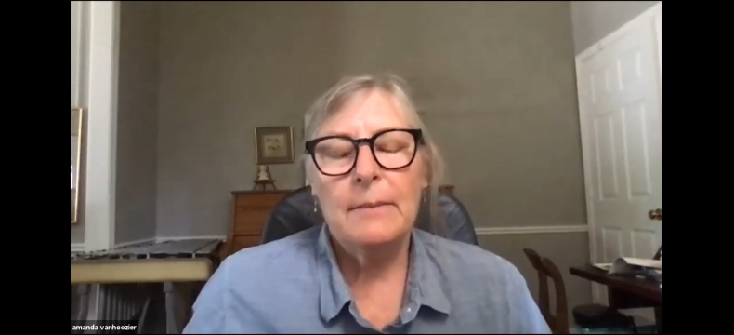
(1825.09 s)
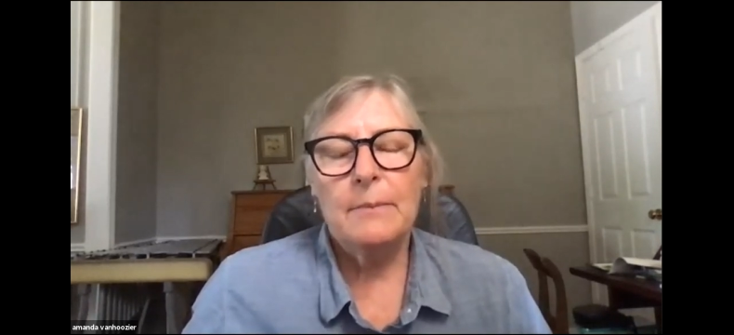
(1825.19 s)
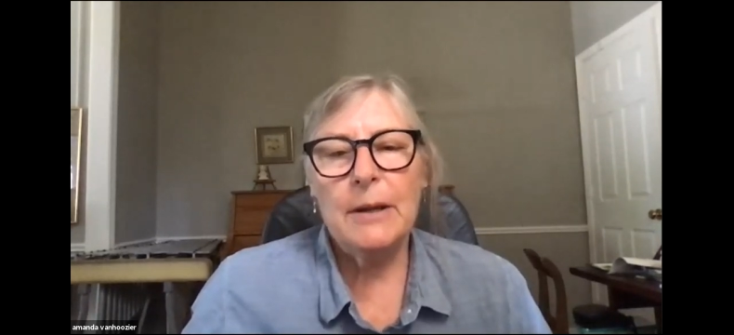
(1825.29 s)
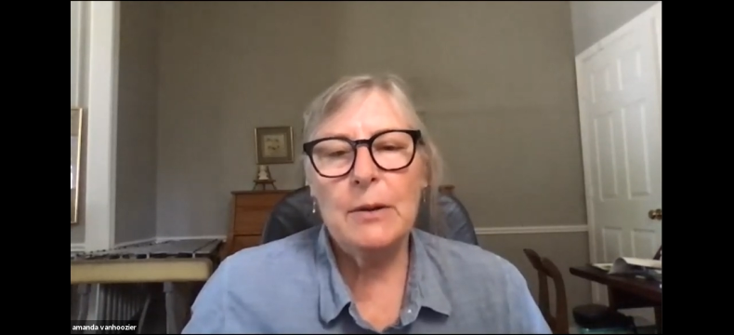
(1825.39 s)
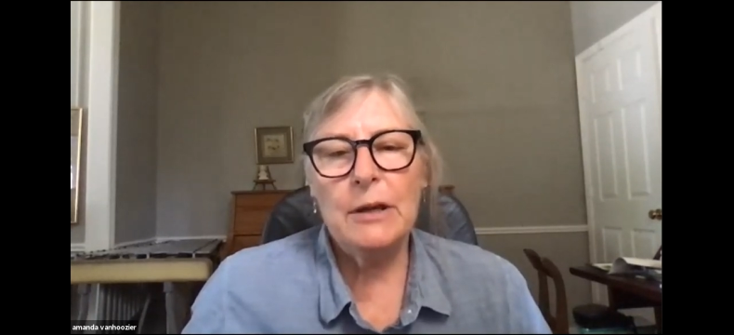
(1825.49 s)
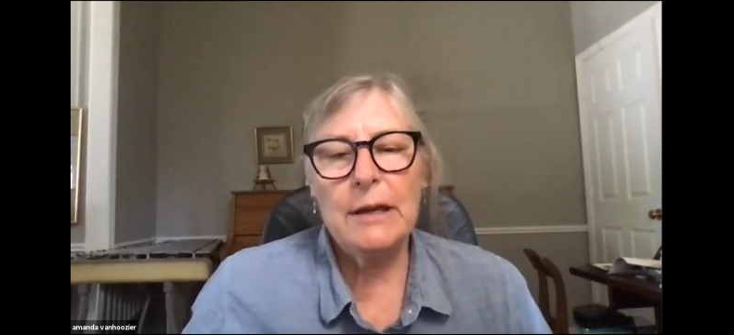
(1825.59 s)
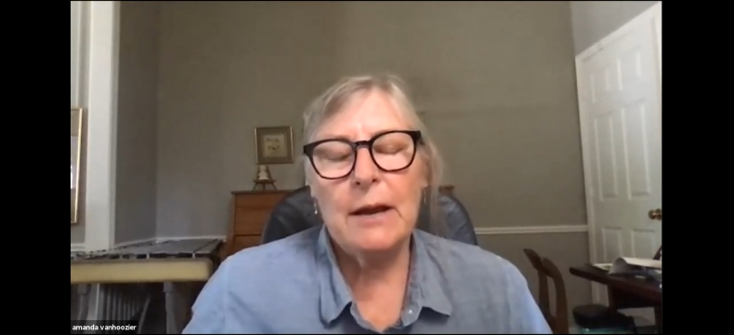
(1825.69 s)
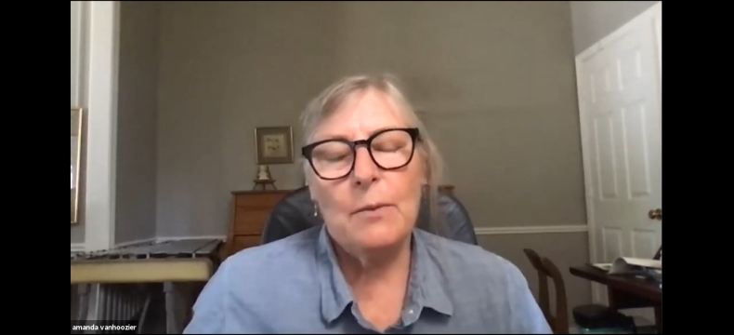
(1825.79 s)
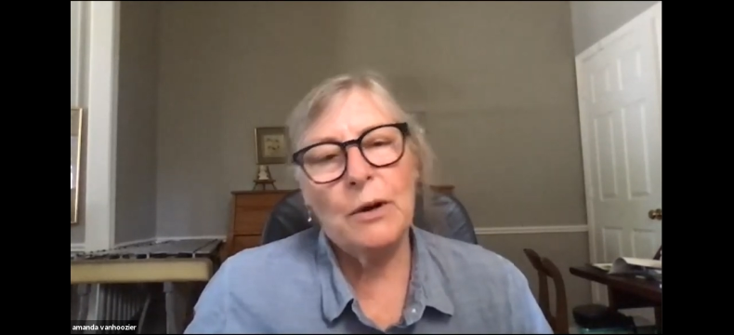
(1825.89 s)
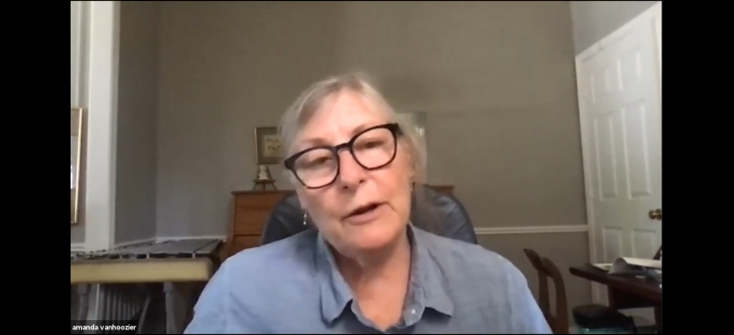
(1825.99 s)
be
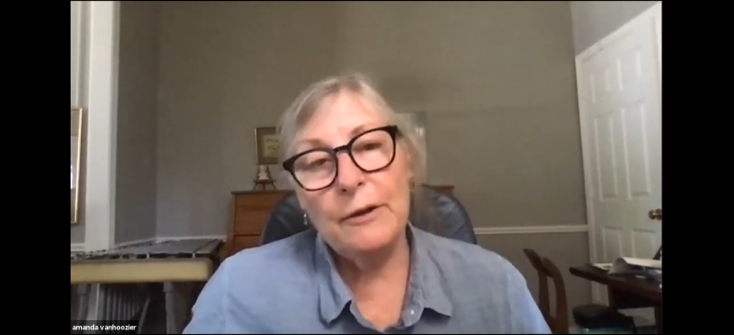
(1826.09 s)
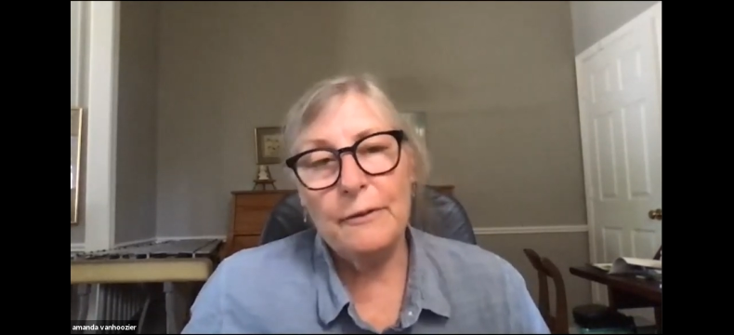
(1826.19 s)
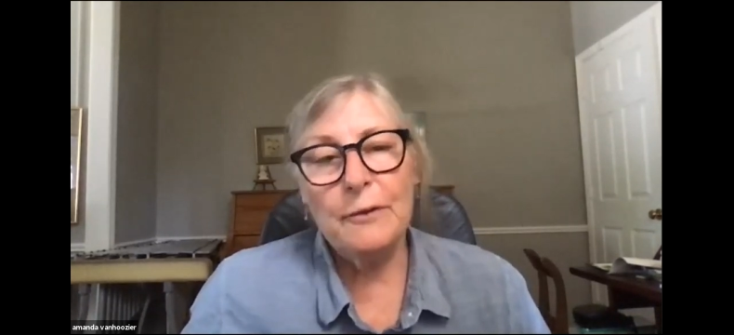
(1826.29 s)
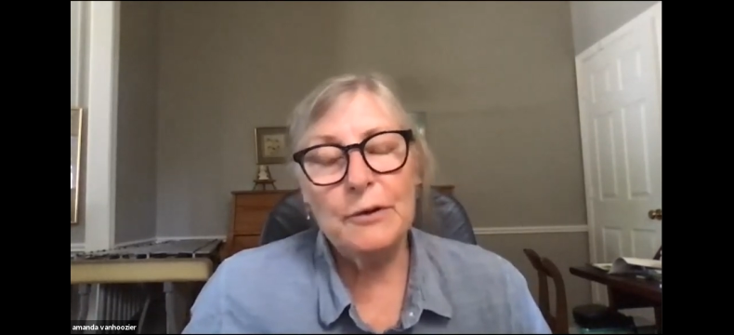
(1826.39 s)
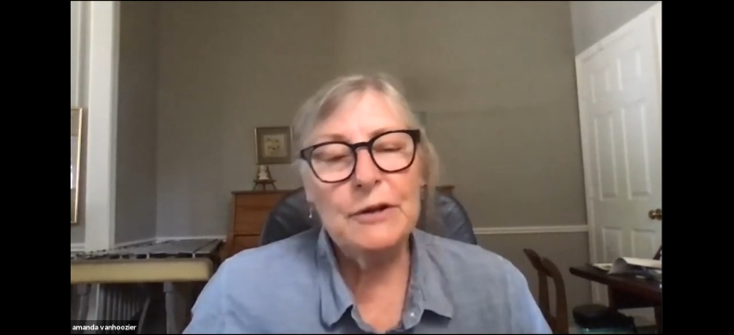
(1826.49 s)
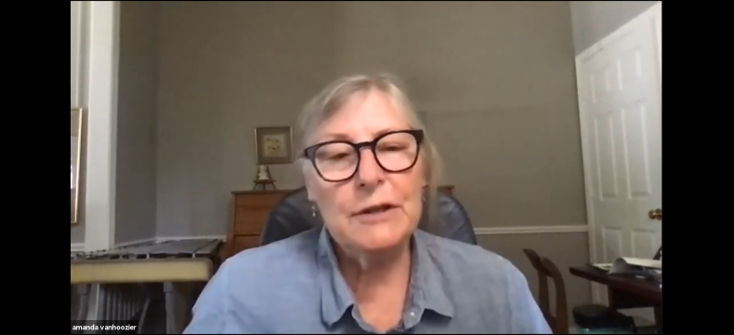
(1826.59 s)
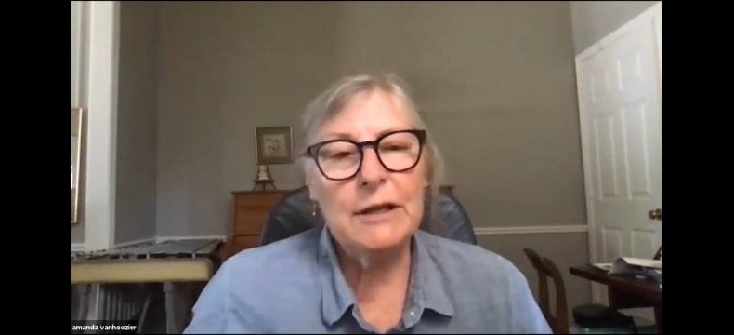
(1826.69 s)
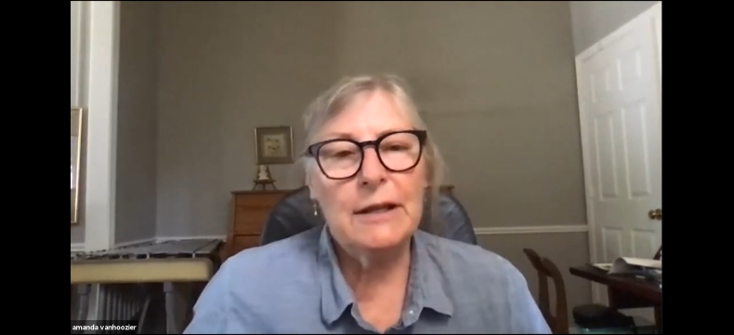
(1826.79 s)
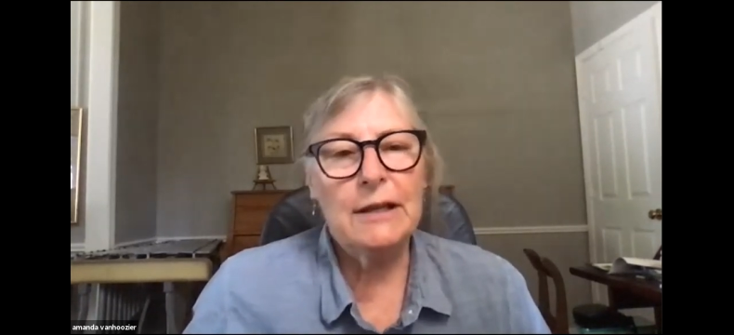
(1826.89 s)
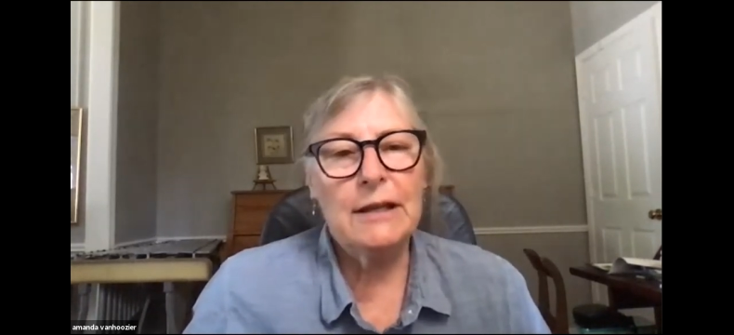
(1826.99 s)
one of the first
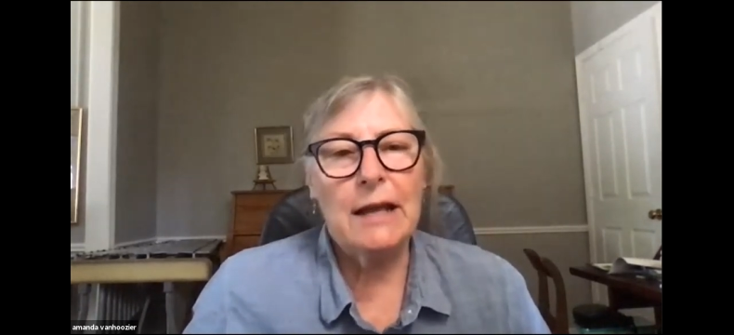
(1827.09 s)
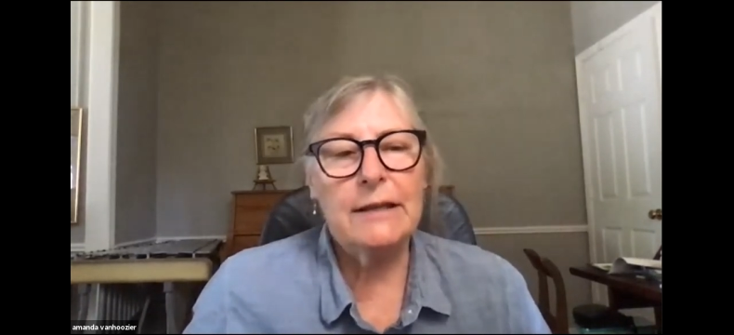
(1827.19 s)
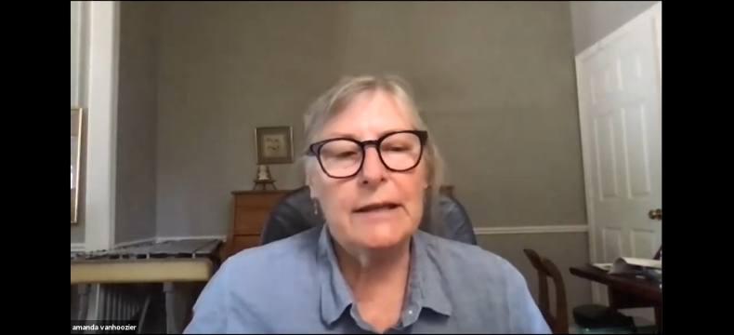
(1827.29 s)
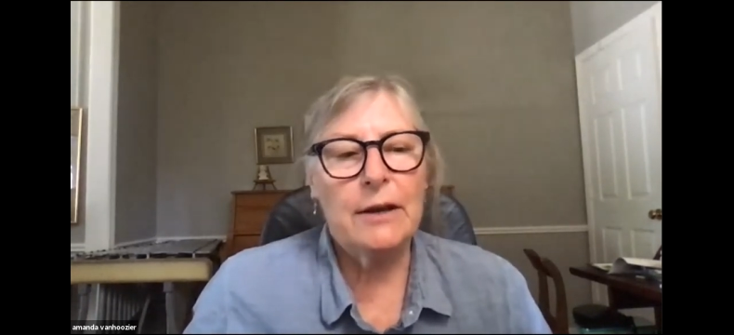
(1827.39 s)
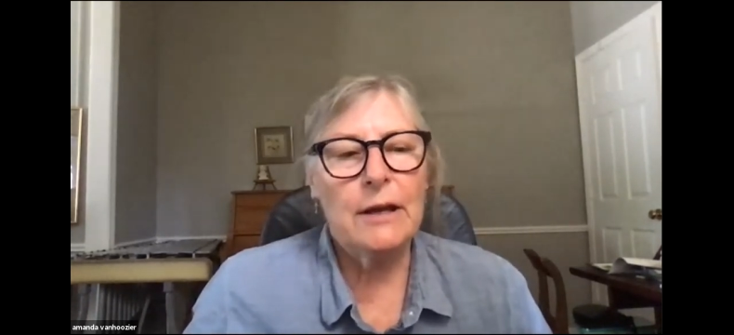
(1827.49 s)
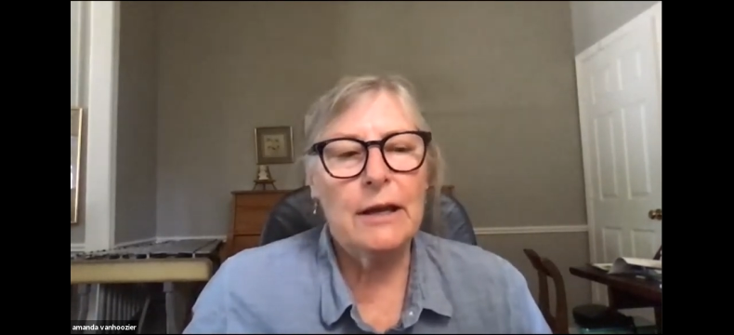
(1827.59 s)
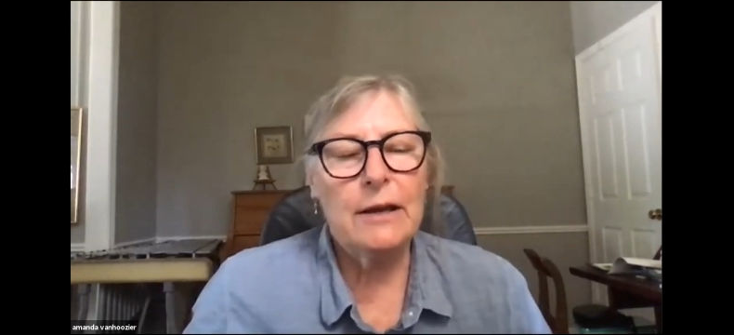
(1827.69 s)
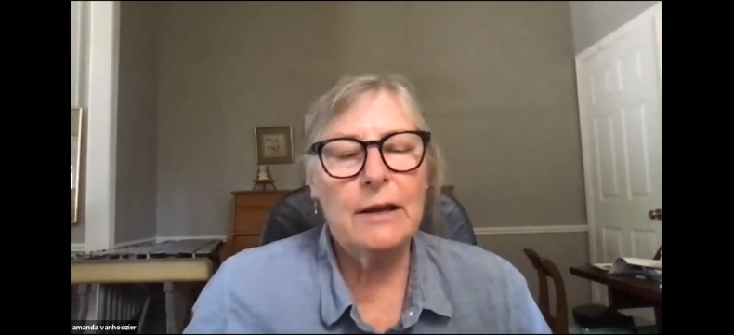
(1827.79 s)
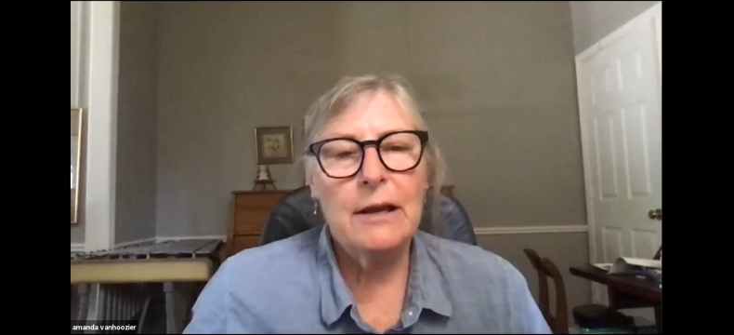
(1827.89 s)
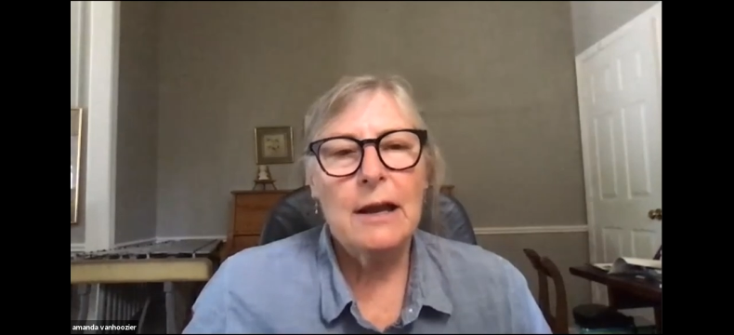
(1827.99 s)
in the Dallas area.